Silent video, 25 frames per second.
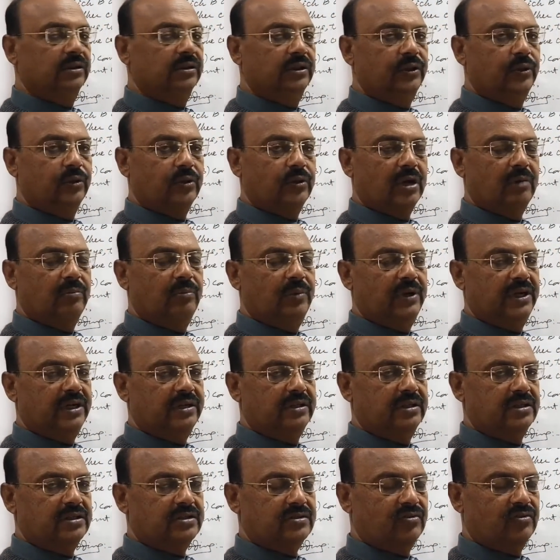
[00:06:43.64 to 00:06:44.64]
to complete
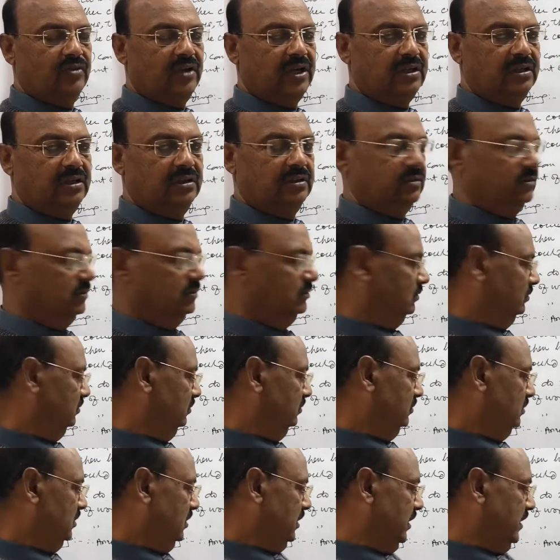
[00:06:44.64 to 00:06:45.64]
this work,
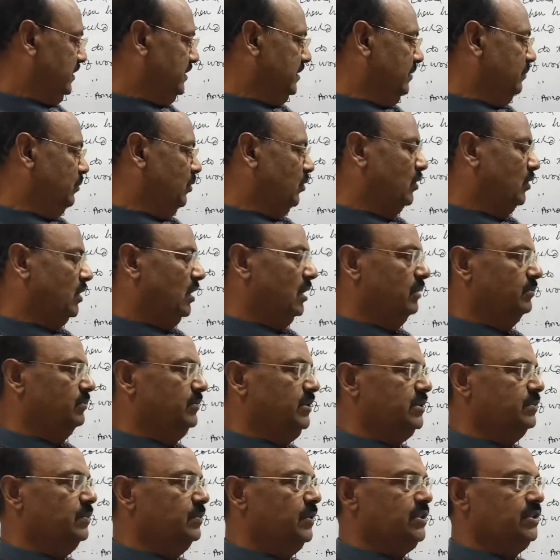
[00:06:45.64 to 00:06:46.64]
reciprocal of
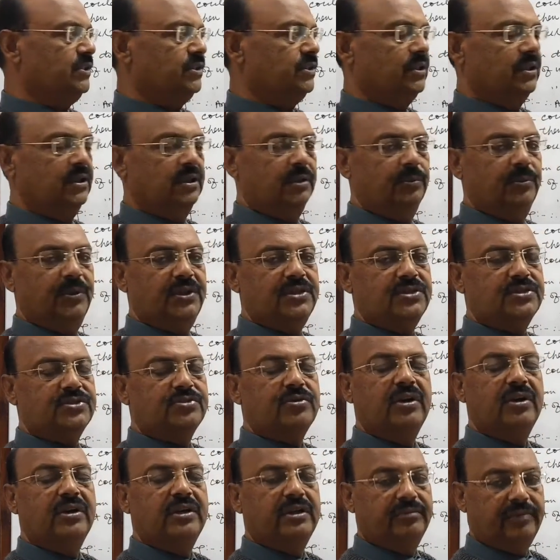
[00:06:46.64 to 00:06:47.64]
this much means
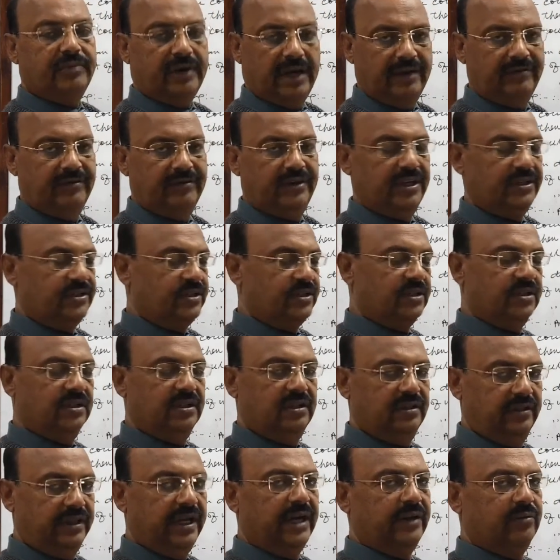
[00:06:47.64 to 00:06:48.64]
25 days.
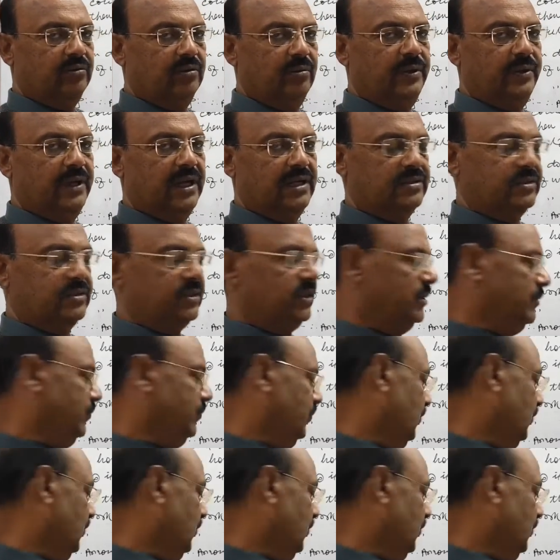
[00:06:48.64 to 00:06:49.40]
That will be answer.